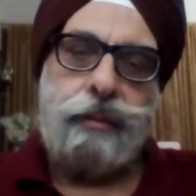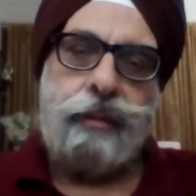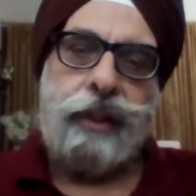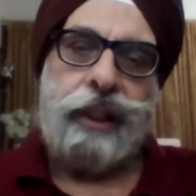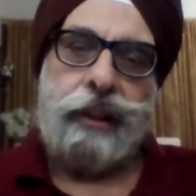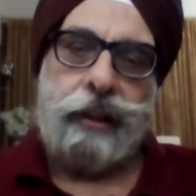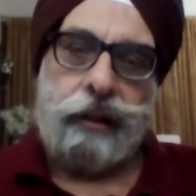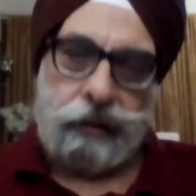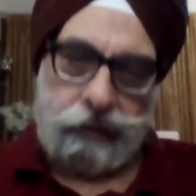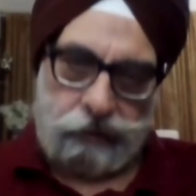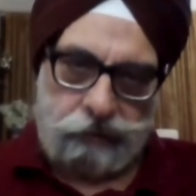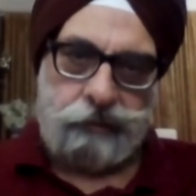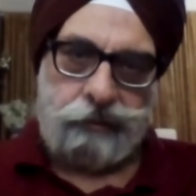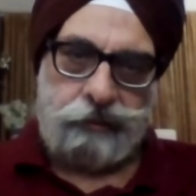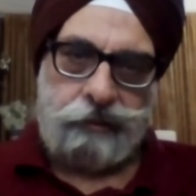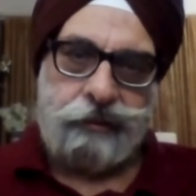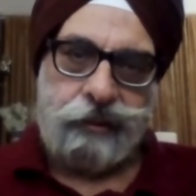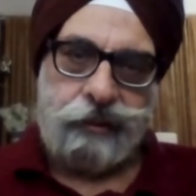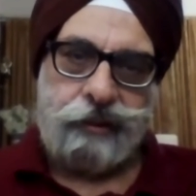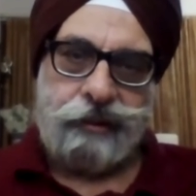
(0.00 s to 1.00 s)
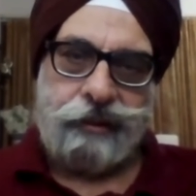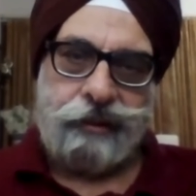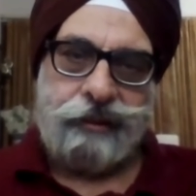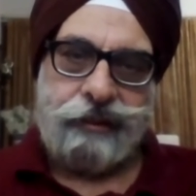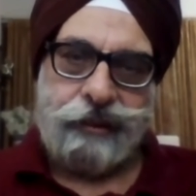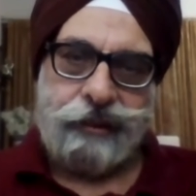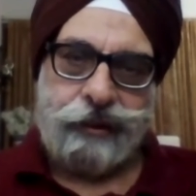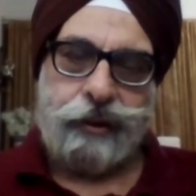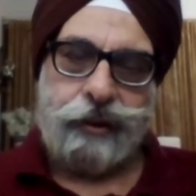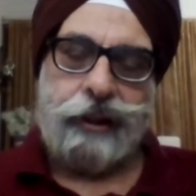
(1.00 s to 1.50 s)
money
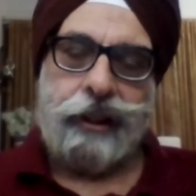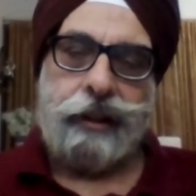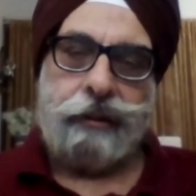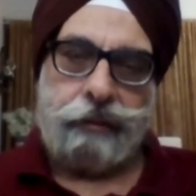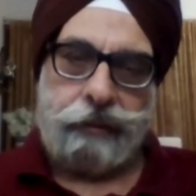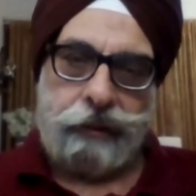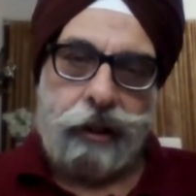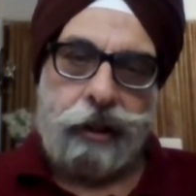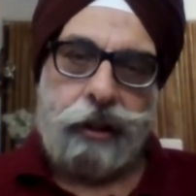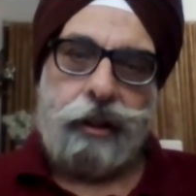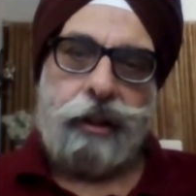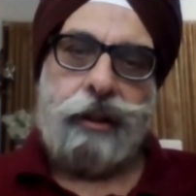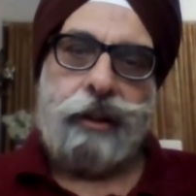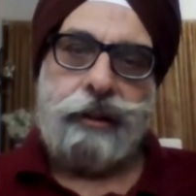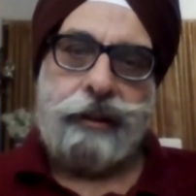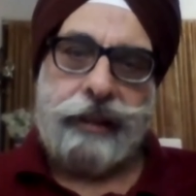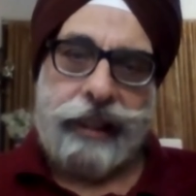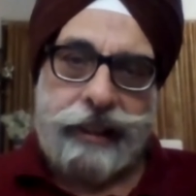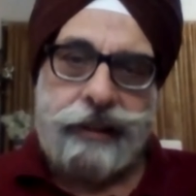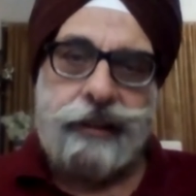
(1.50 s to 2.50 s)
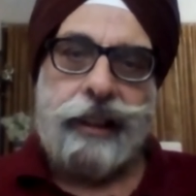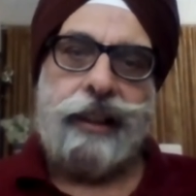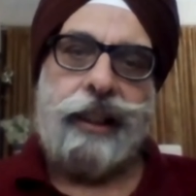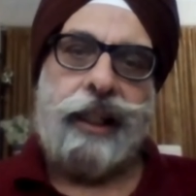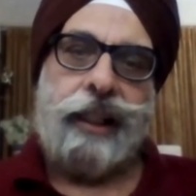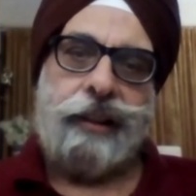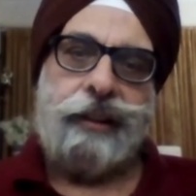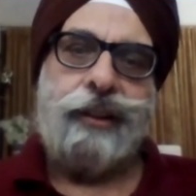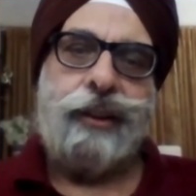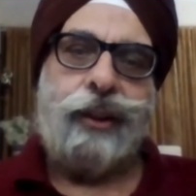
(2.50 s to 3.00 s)
to live. Mm-hmm. Things like
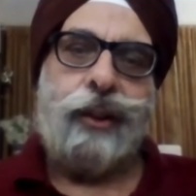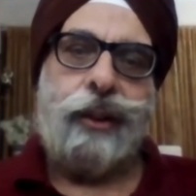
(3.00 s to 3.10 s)
that.